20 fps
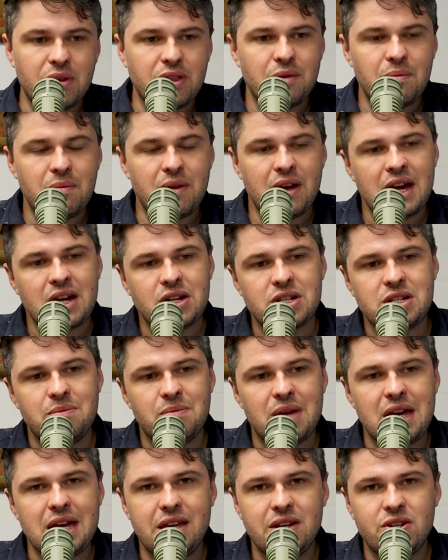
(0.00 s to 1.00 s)
of them are actually
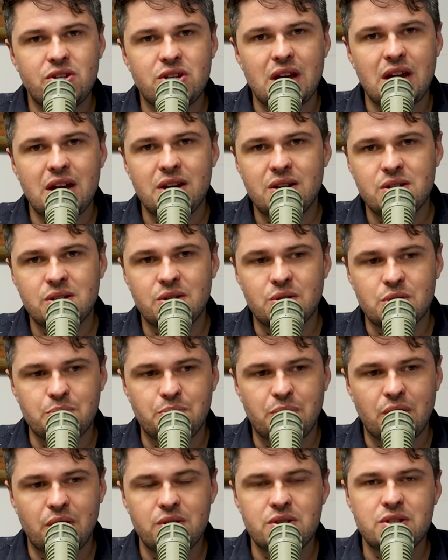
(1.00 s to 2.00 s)
making changes because
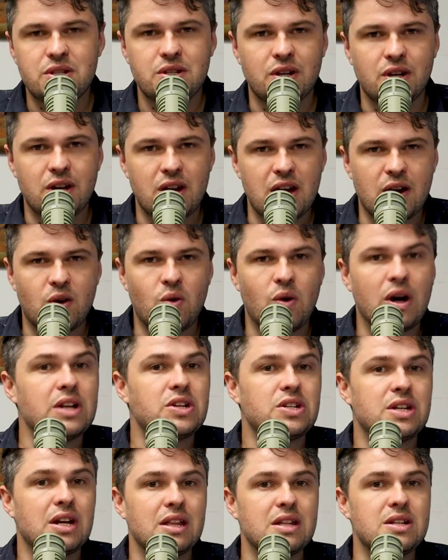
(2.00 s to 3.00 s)
bonds are quite
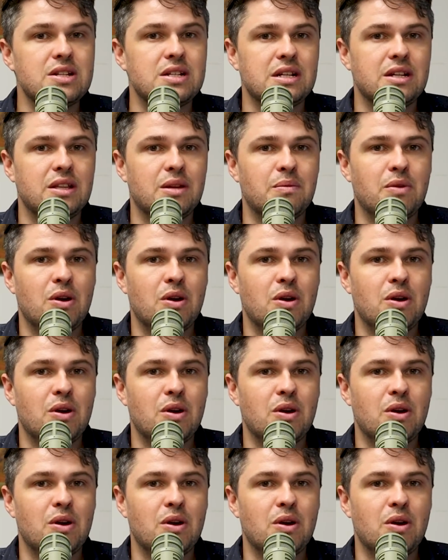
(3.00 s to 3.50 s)
challenging at the